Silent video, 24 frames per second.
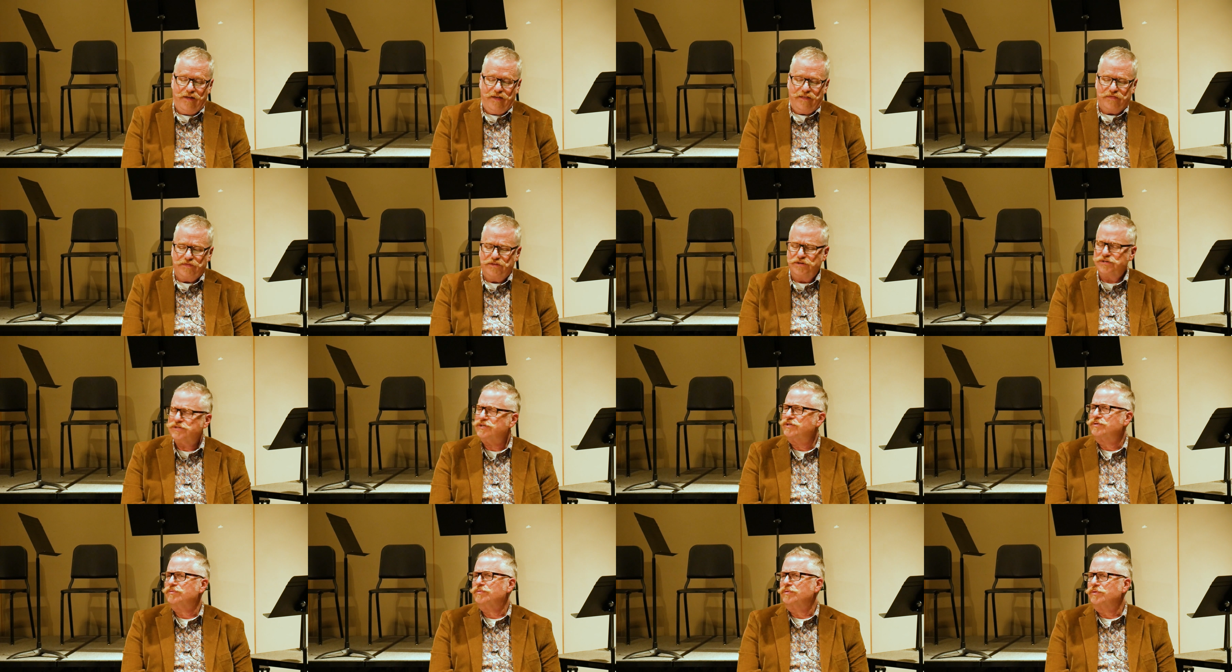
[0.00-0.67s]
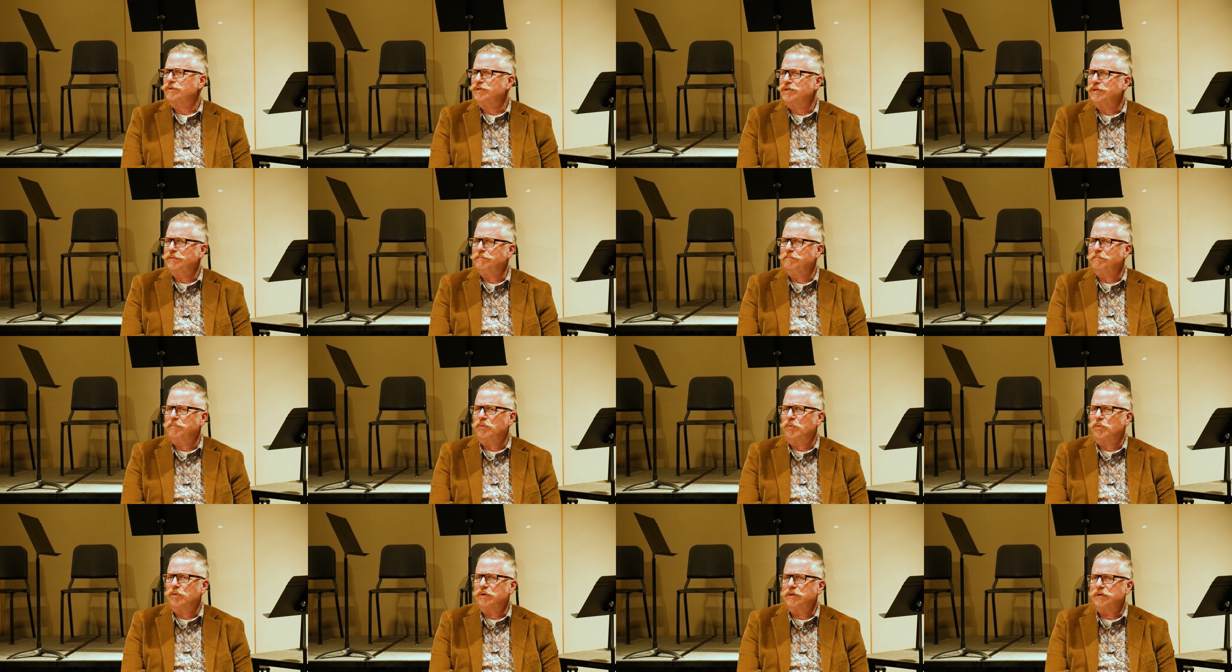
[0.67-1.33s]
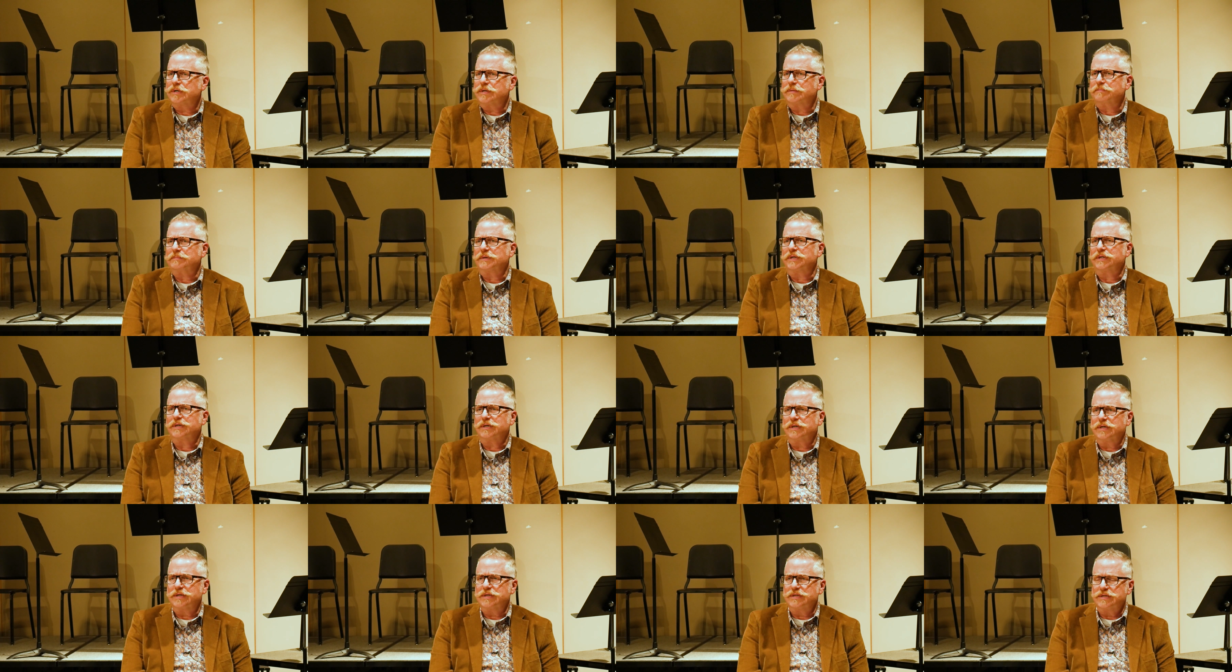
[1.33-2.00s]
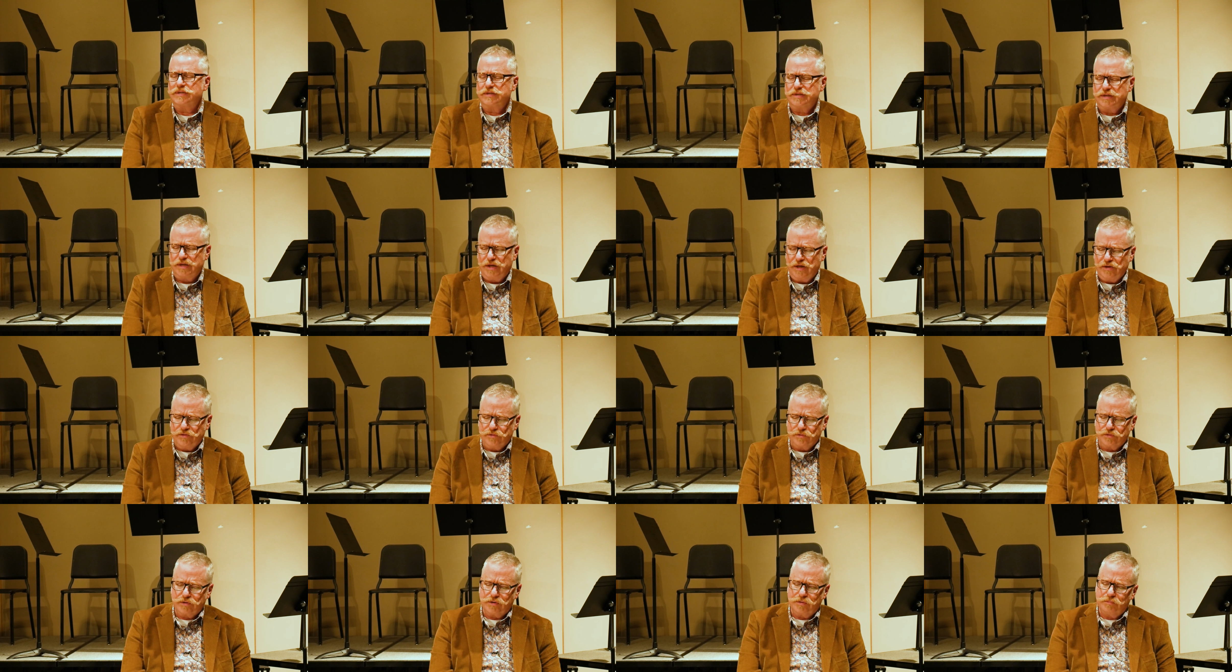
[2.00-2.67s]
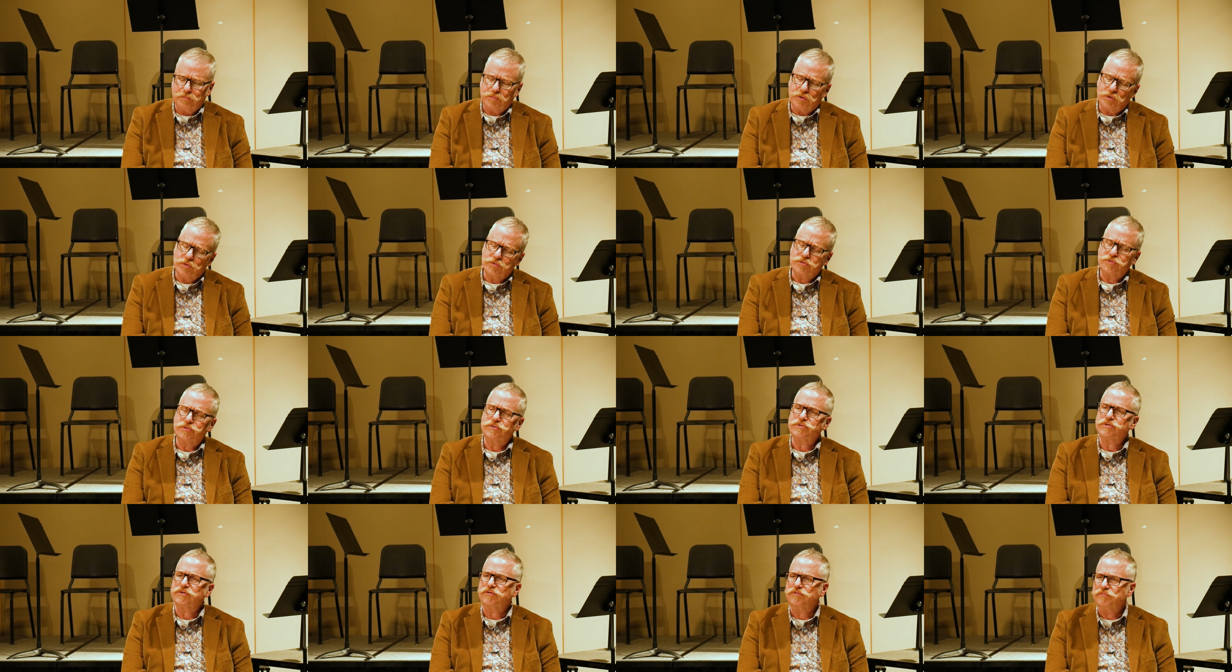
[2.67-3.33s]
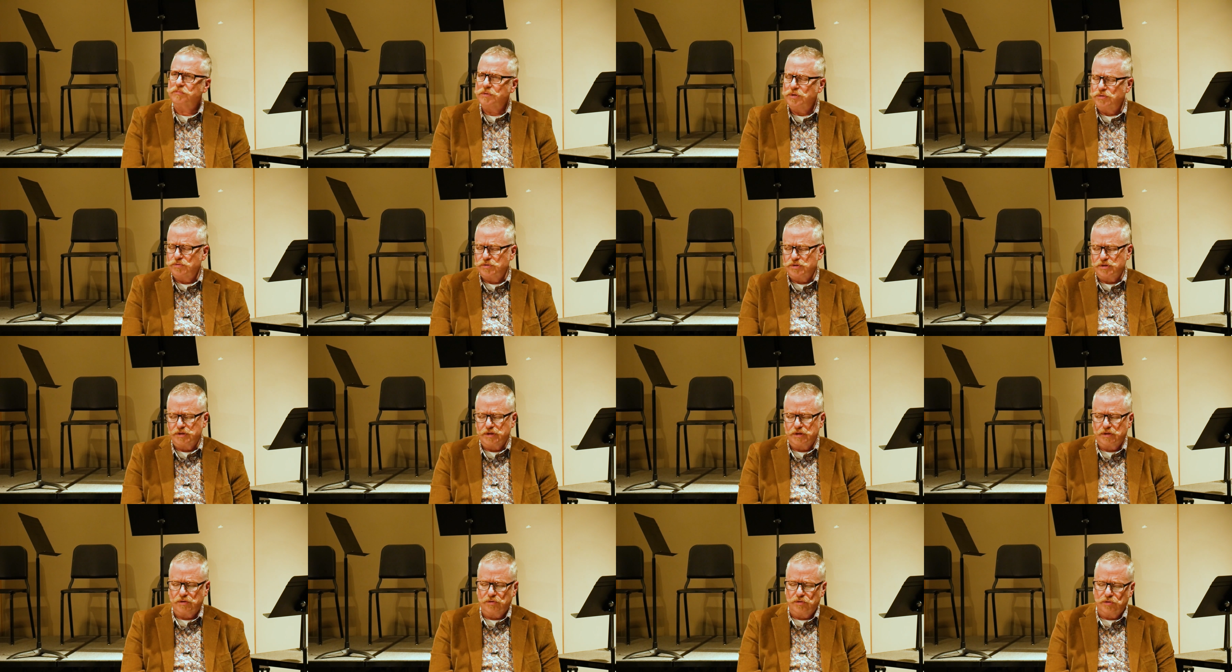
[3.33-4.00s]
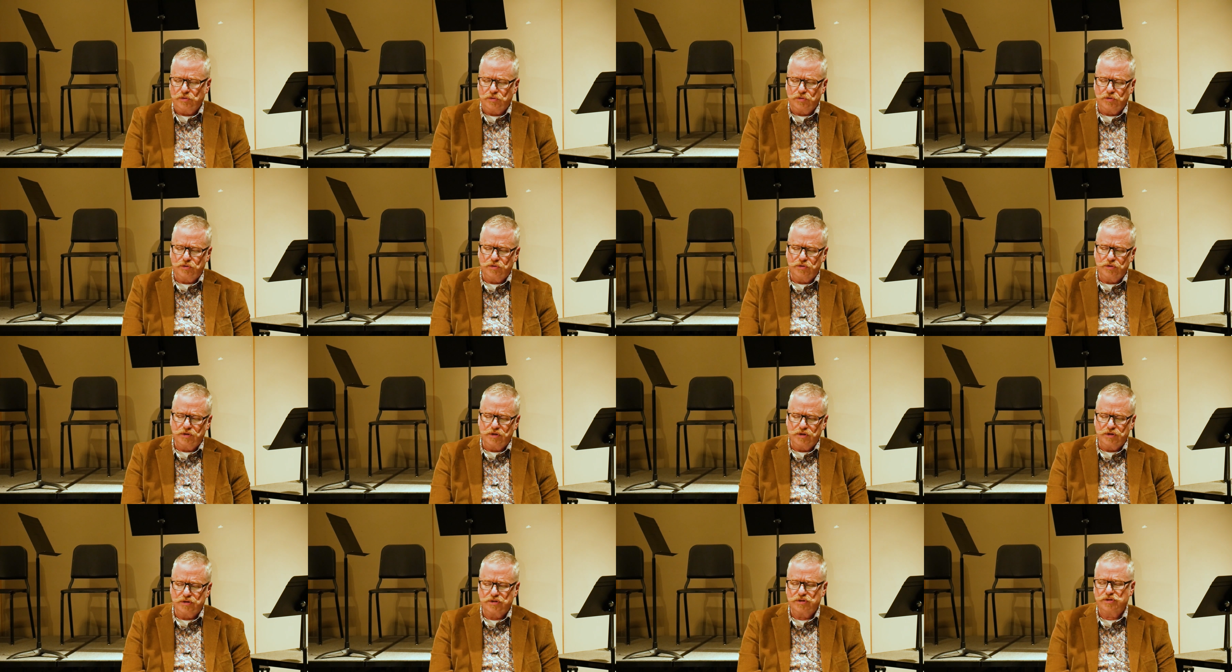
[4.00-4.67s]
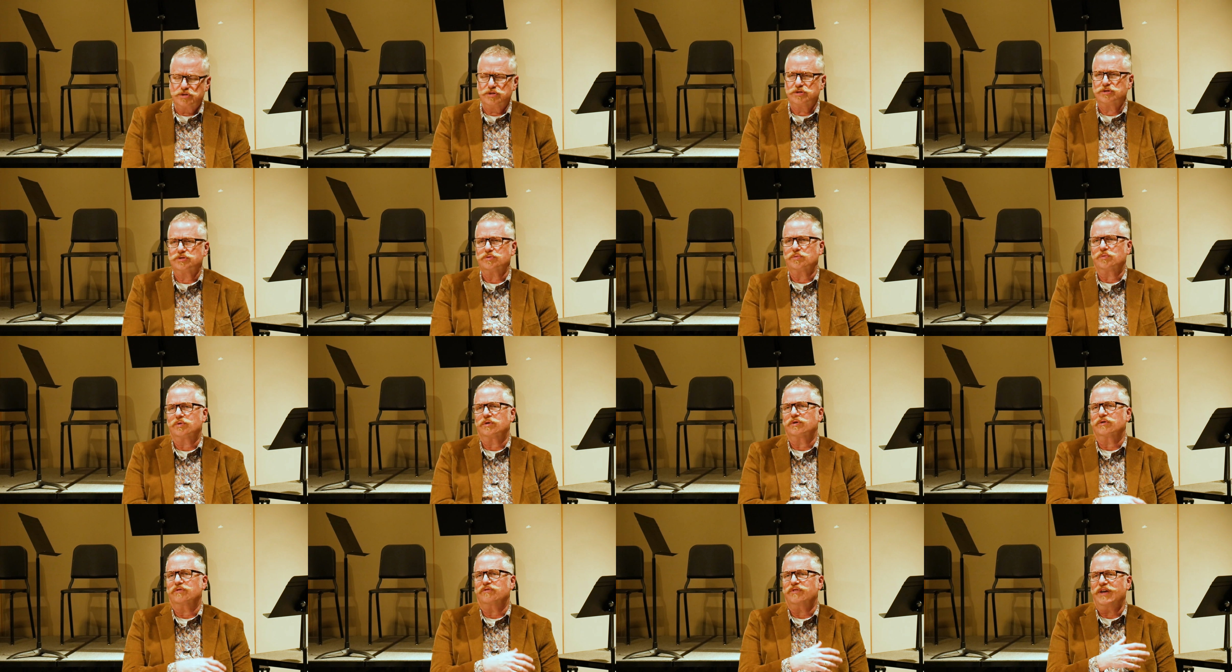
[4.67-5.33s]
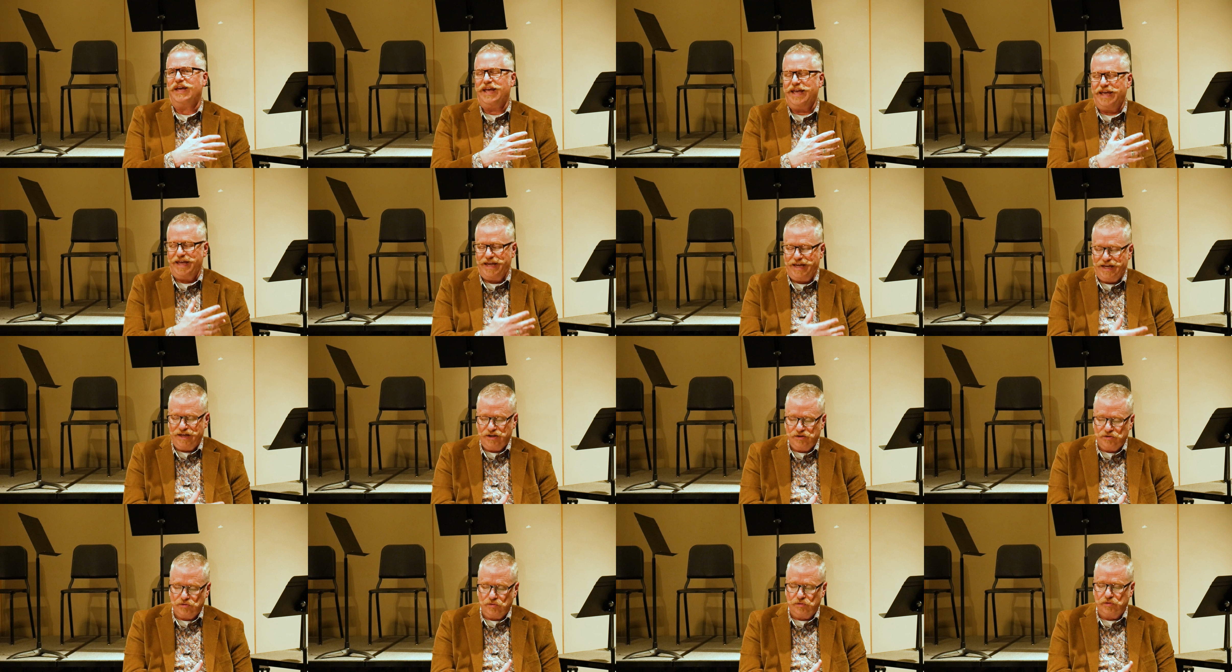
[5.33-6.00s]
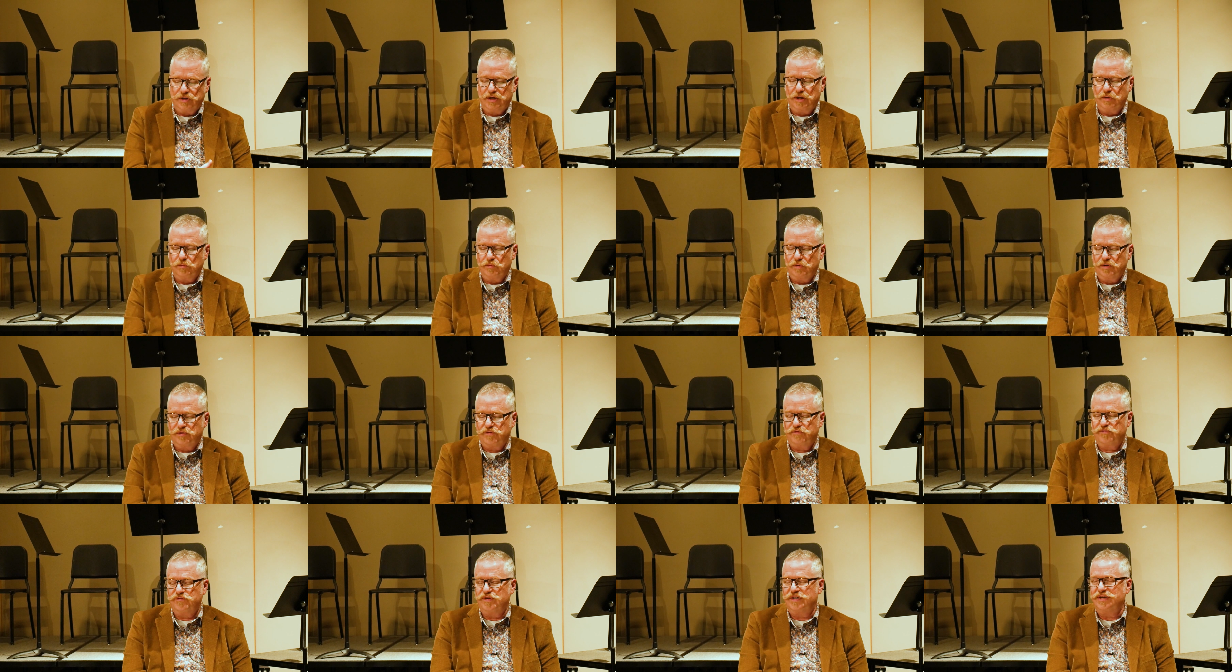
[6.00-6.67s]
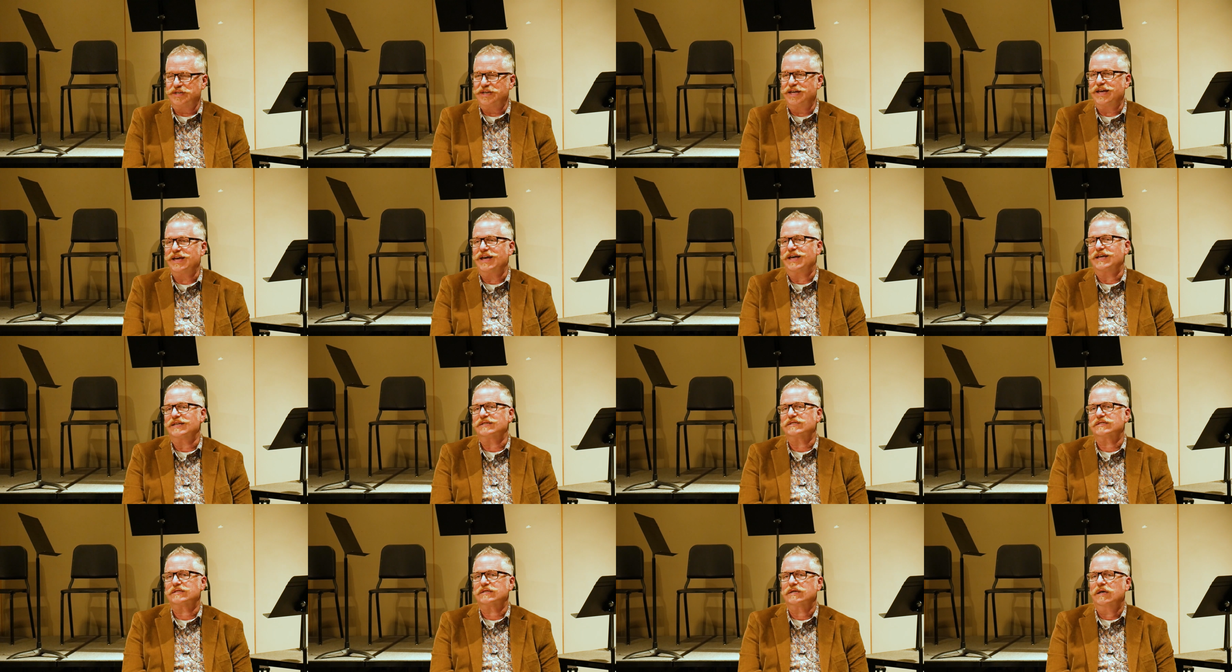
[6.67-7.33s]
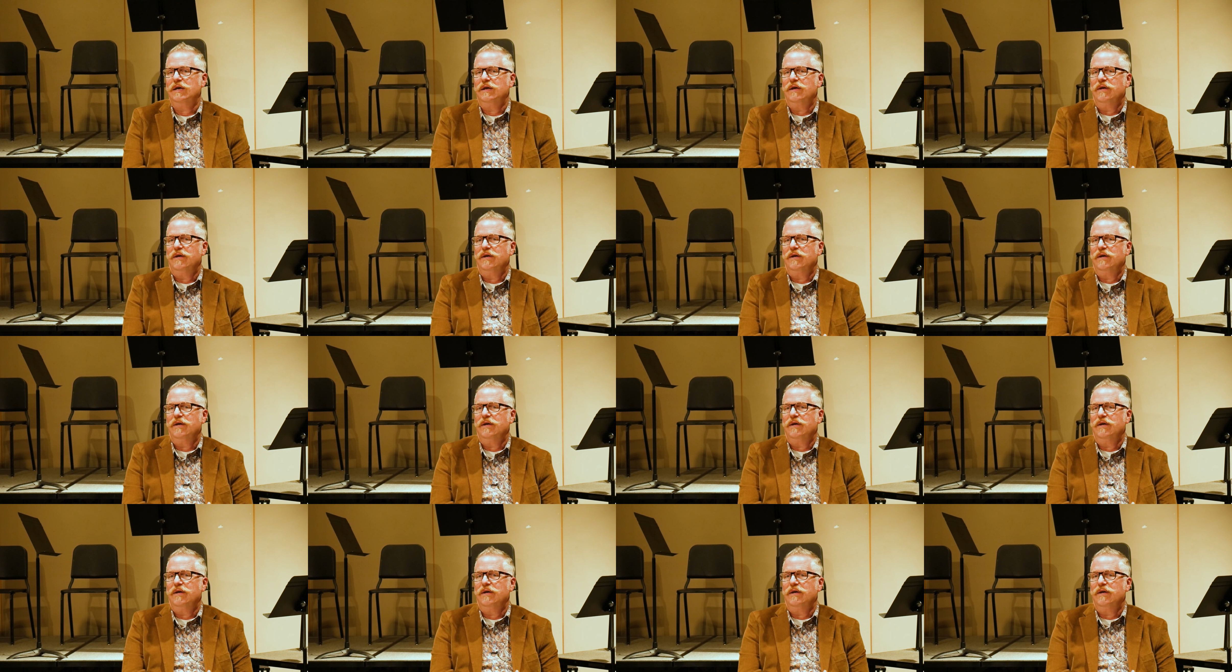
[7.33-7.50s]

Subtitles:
This is really important because other composers of music learned a sort of handling with finesse